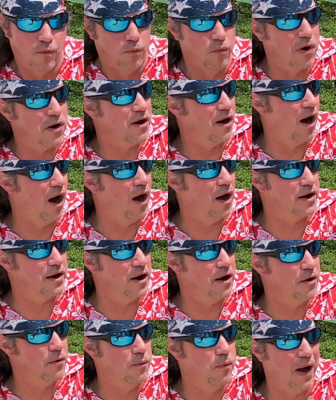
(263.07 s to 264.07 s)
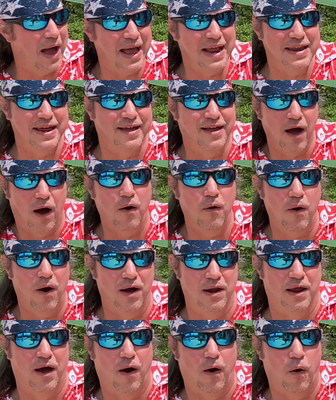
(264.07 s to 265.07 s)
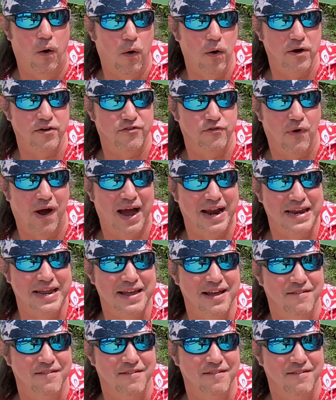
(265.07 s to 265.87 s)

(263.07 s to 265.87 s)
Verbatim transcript: We're on our way to go on a horse riding